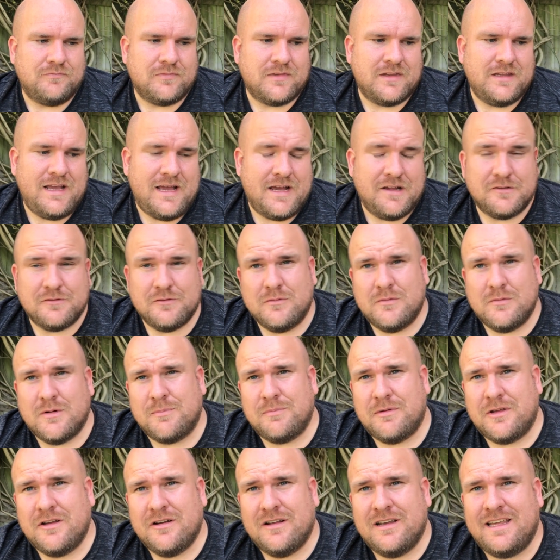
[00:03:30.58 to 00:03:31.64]
yes, from a
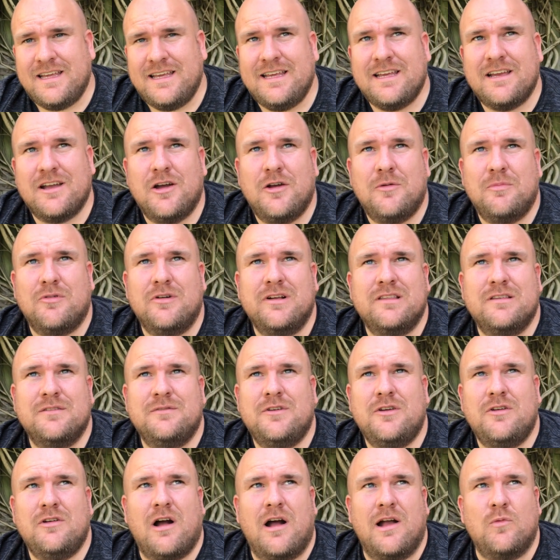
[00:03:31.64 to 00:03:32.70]
purely eco point of
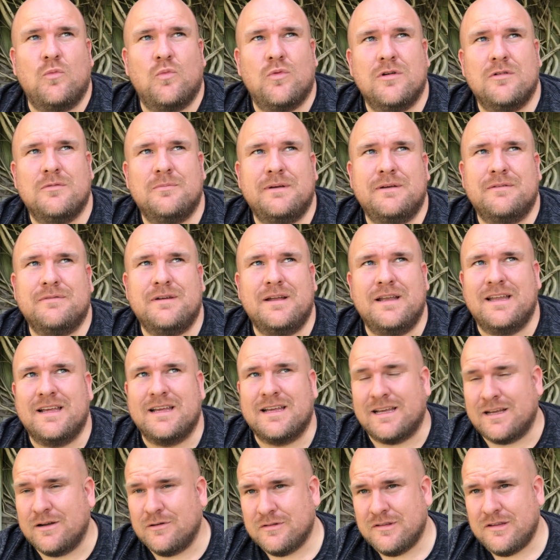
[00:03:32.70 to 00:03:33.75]
view, I will be feeling
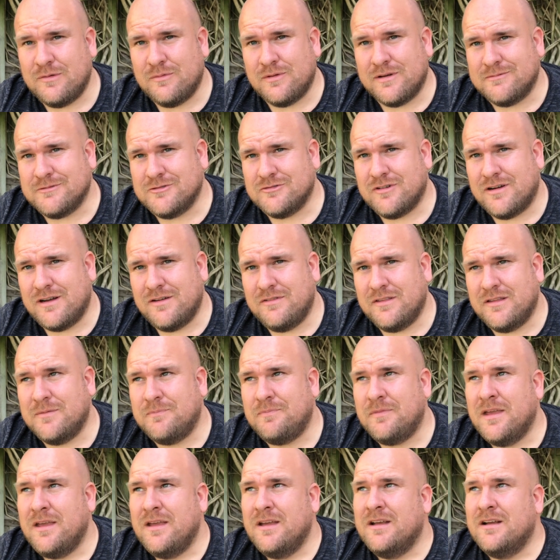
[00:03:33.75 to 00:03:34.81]
guilty when I'm driving
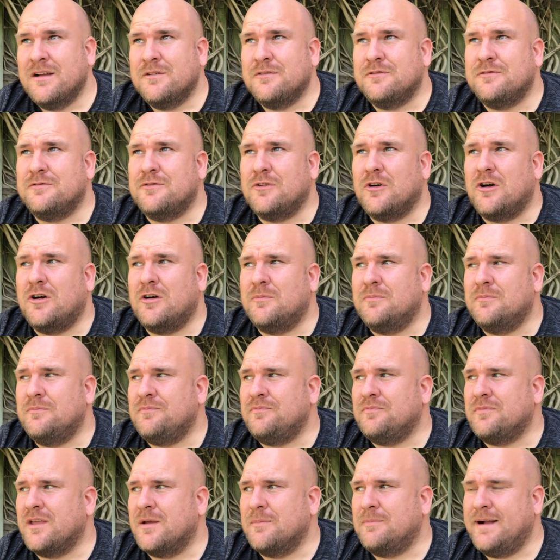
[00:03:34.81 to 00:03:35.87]
them.
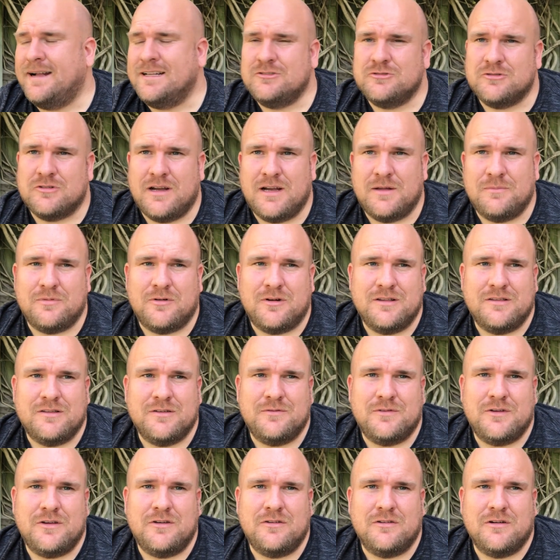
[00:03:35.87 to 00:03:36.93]
From a petrolhead point
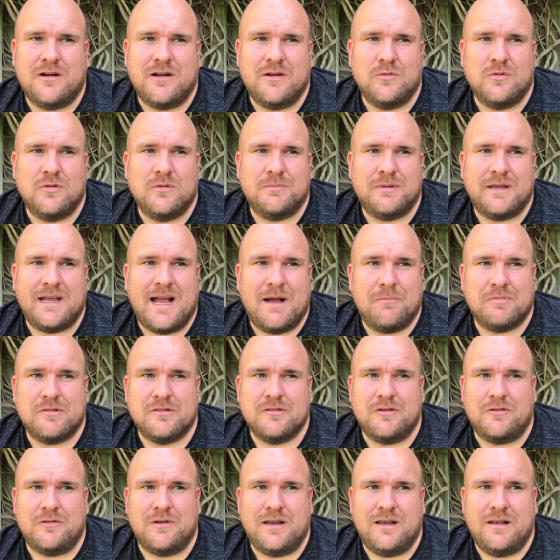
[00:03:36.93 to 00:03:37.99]
of view, I will be
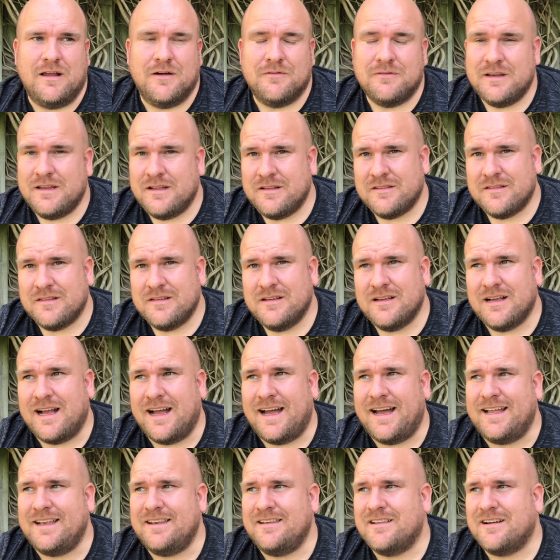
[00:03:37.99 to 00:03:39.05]
absolutely loving it.
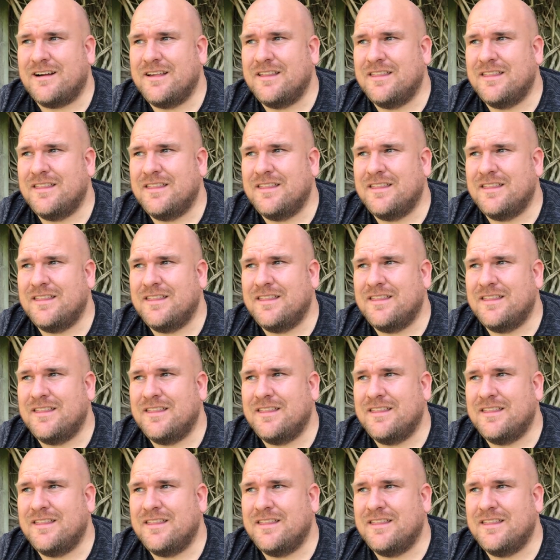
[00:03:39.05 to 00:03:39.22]
And I